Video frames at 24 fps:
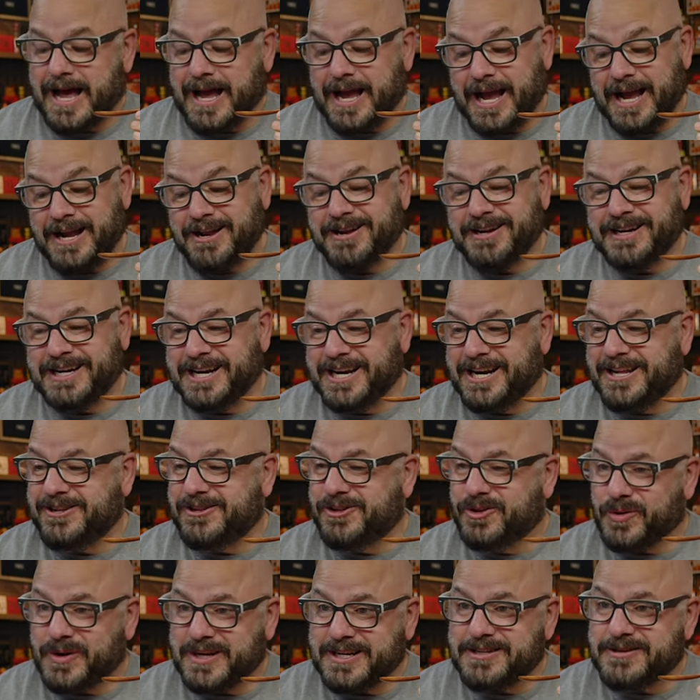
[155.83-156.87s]
I can literally
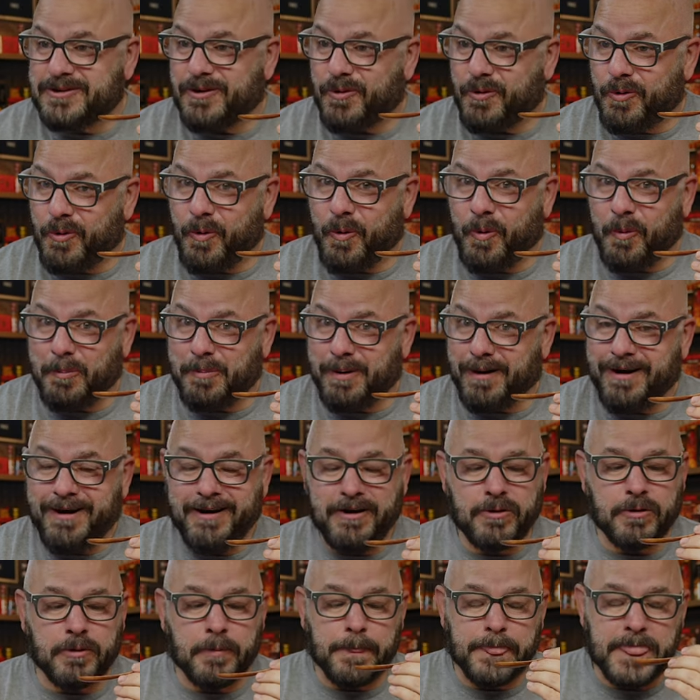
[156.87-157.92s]
drink the whole
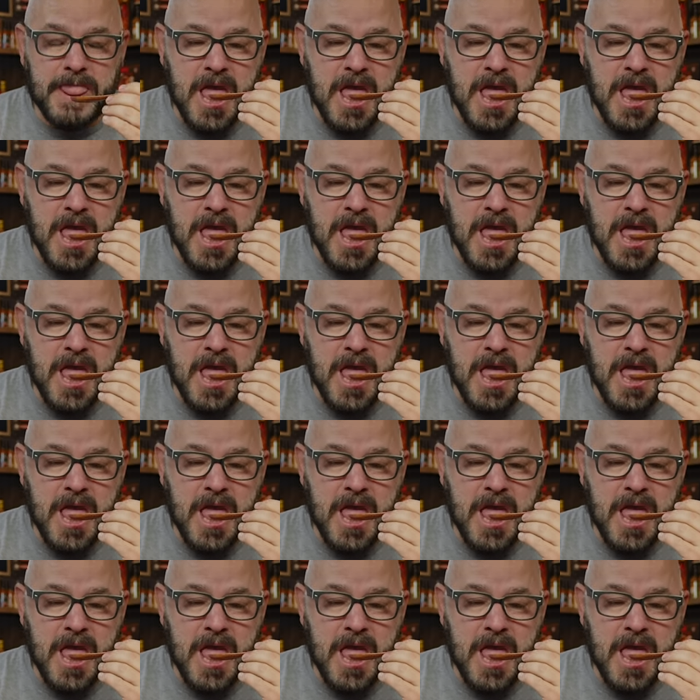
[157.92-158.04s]
bottle.